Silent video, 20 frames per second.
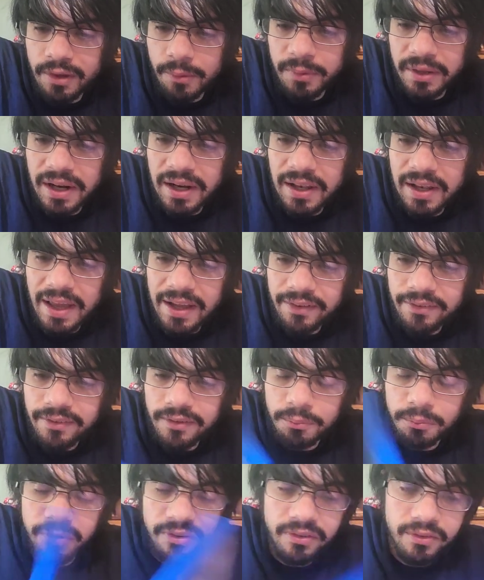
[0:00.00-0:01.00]
I mean, I like
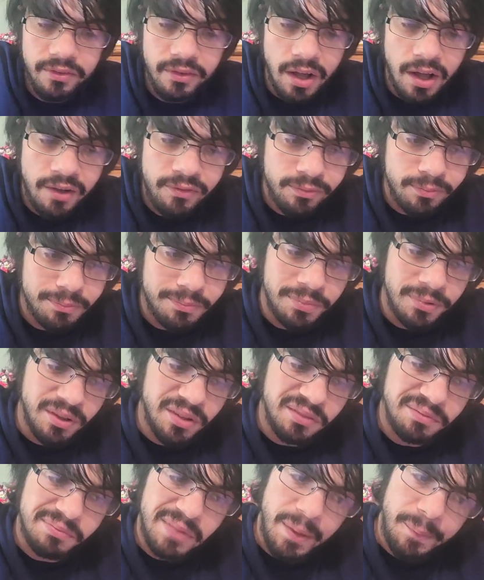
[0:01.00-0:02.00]
some stuff,
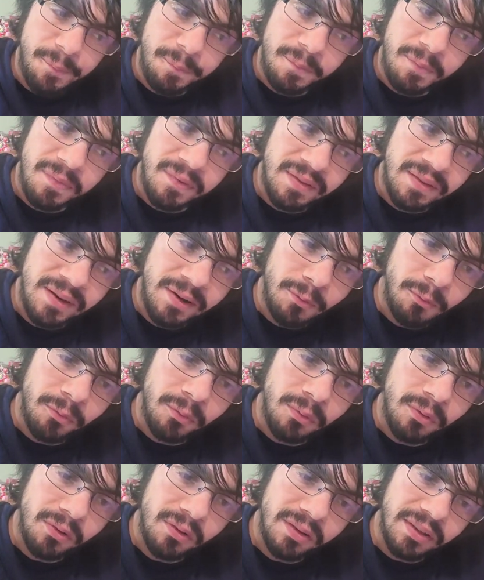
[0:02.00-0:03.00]
but I
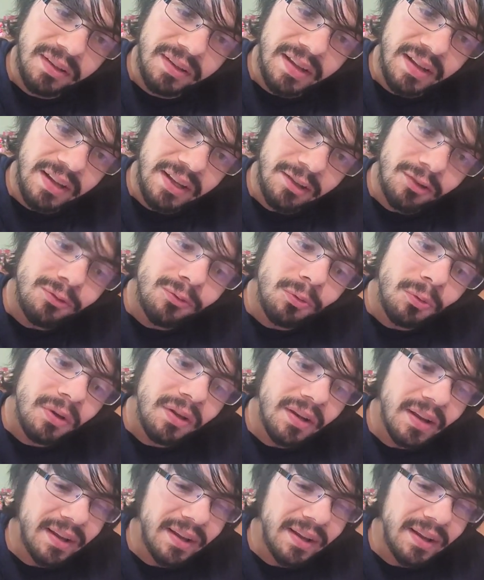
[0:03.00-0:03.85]
didn't really get into it.